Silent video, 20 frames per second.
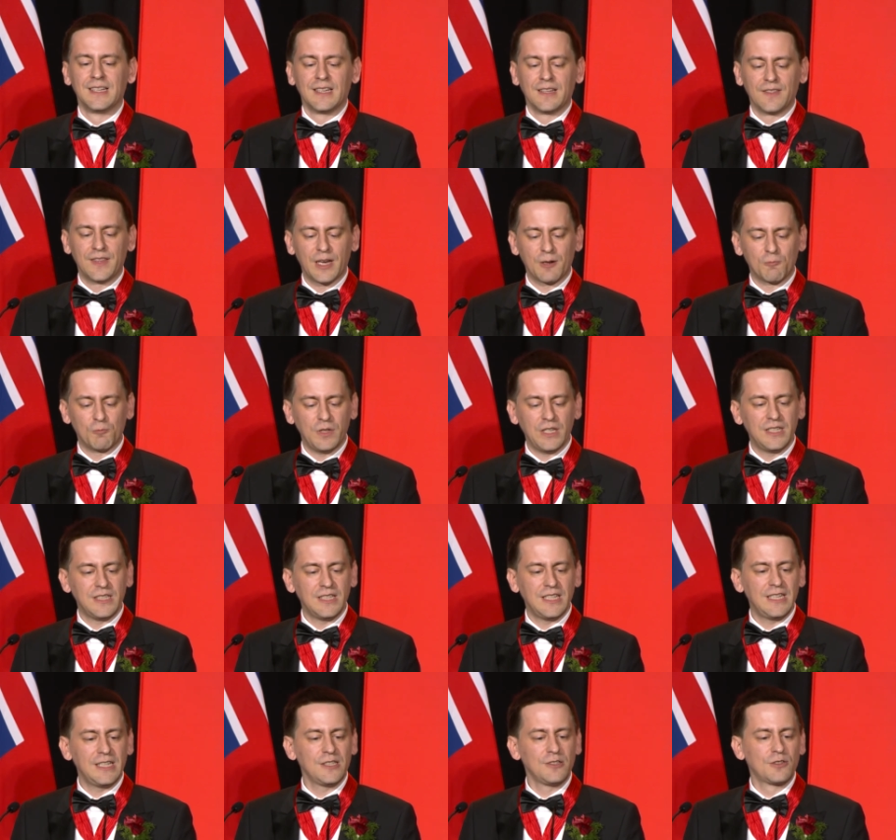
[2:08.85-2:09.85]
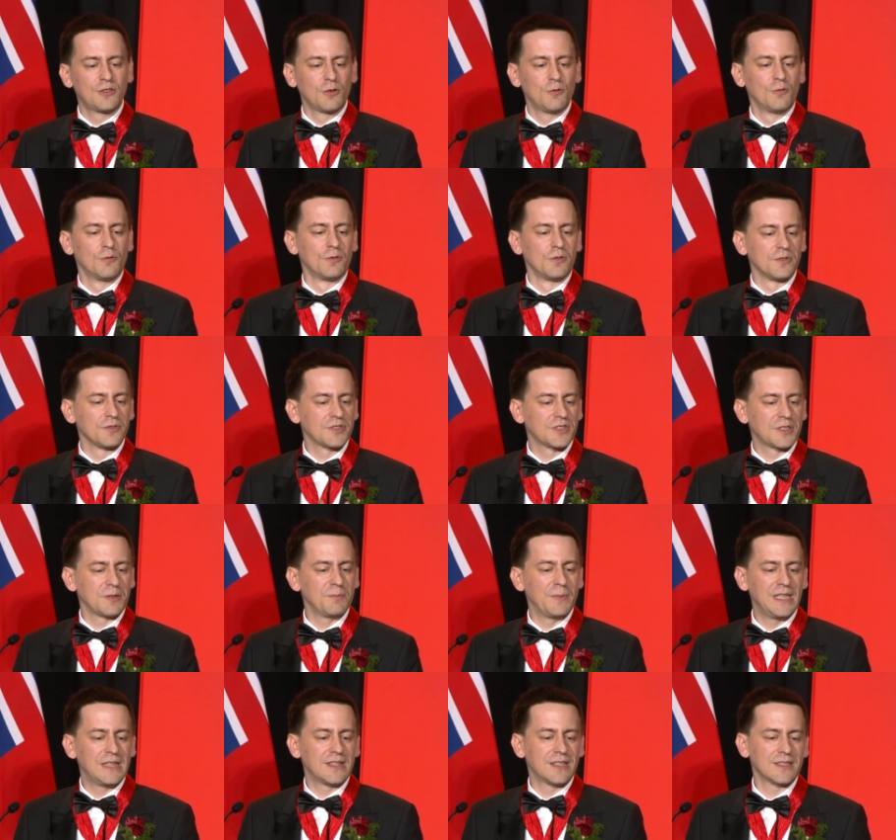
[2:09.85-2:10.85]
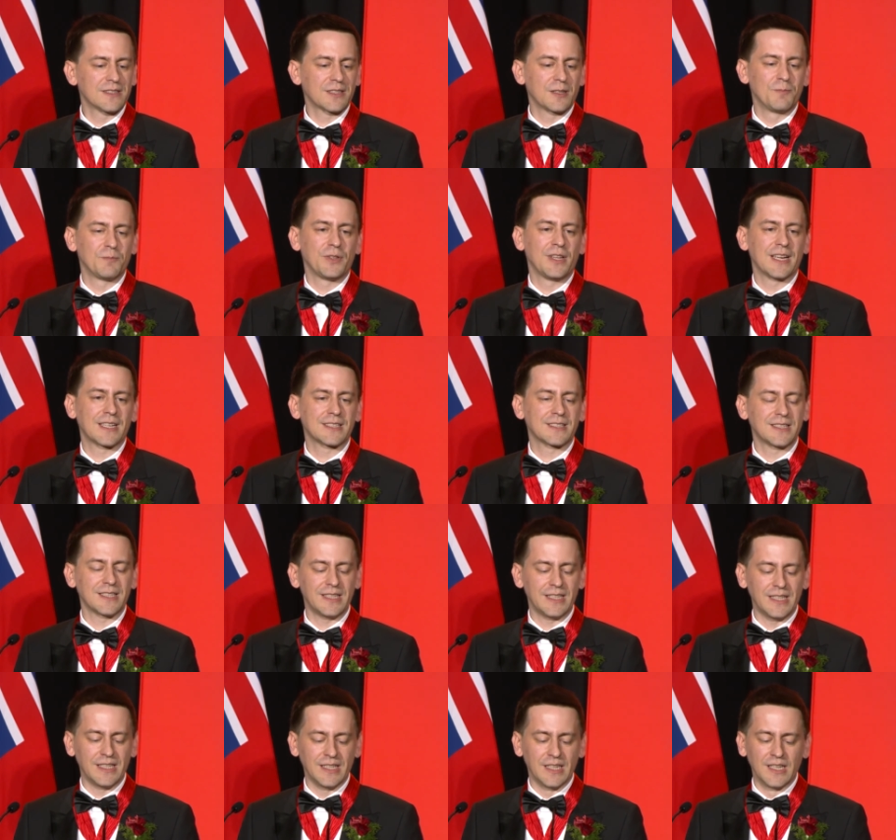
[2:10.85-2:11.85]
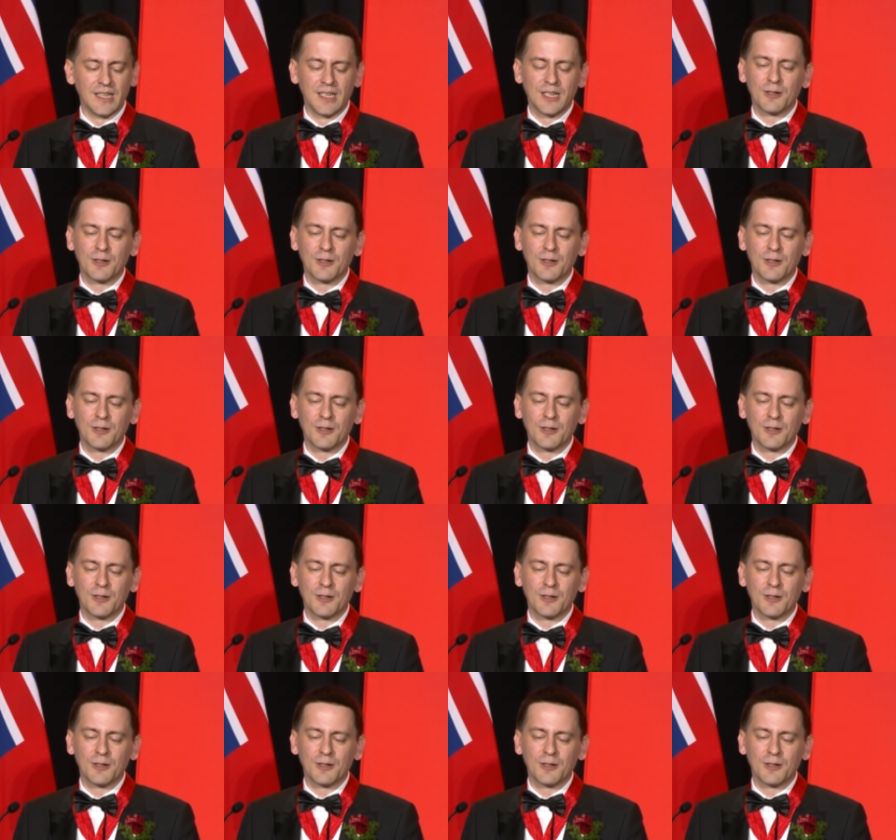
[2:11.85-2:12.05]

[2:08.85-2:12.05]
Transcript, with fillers: that we need tools to meet this complexity.